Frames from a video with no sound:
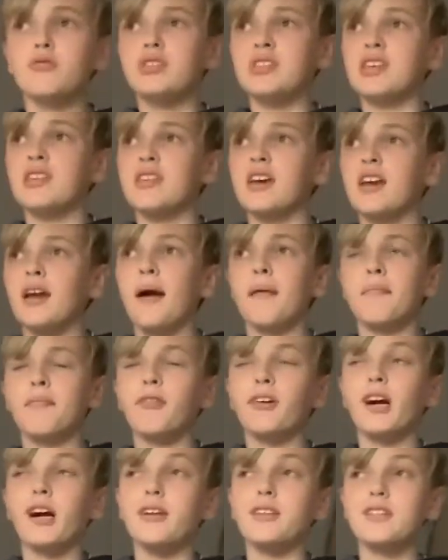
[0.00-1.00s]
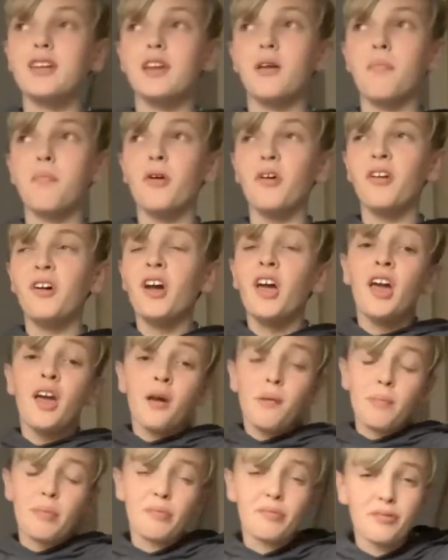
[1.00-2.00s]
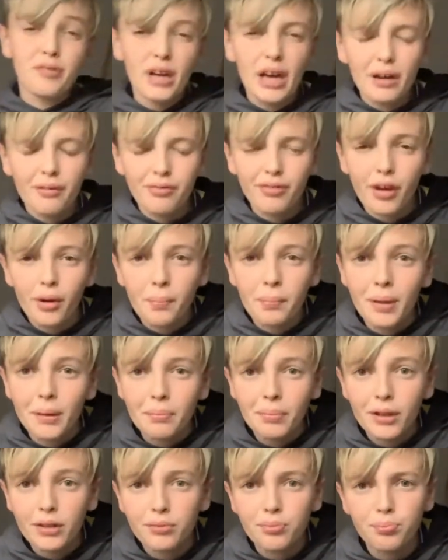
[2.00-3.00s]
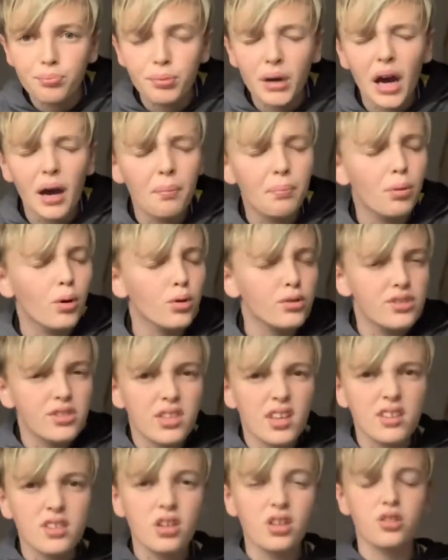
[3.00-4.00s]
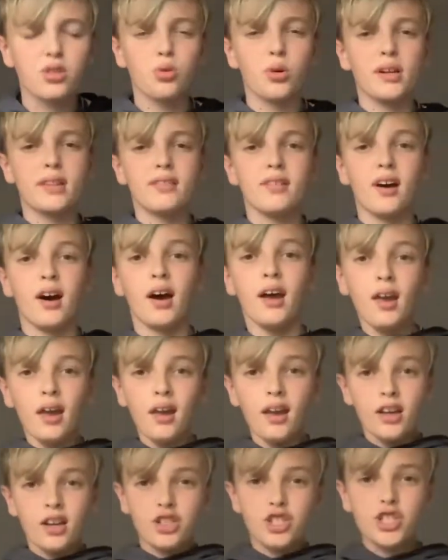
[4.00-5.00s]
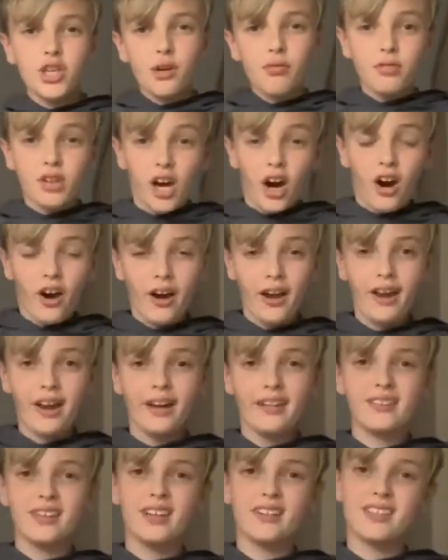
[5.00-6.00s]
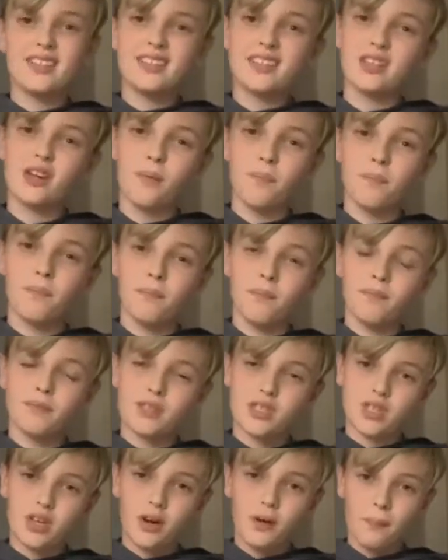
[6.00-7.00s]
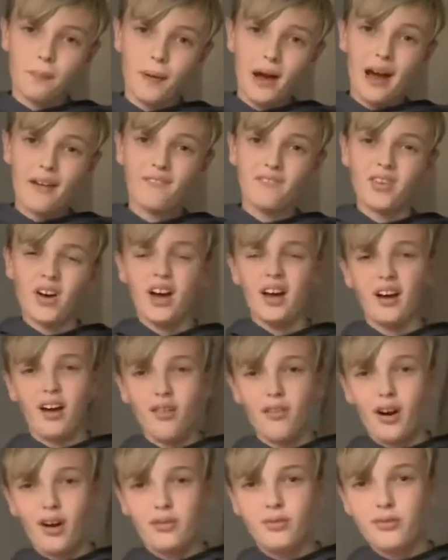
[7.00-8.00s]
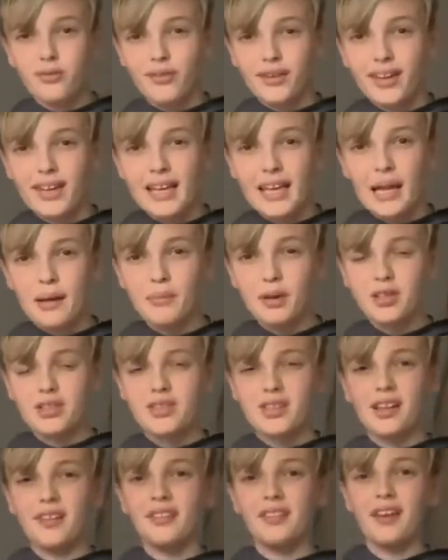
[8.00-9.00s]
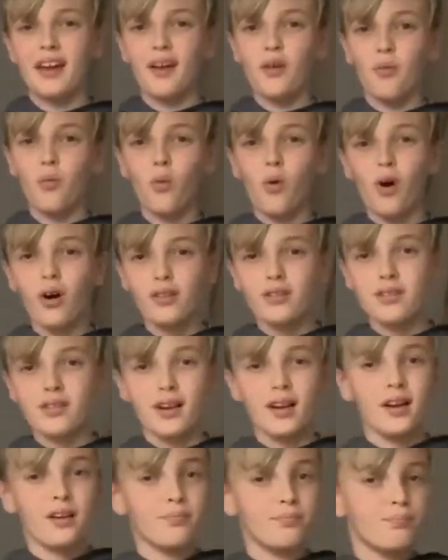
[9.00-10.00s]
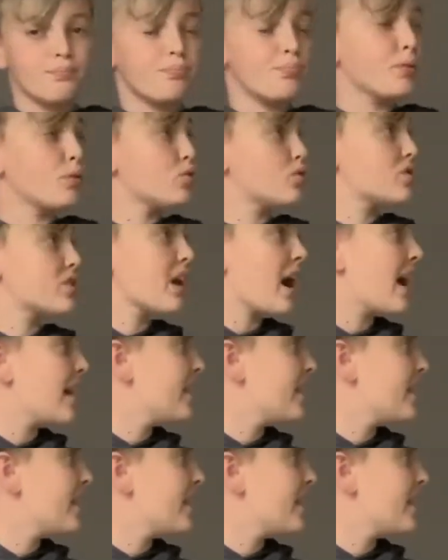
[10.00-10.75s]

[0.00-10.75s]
today, I've, I've seen a, a, few people uh, post this on Twitter. Junior Hoilett and Sol Bamba are out for the game on Sunday. What a boost that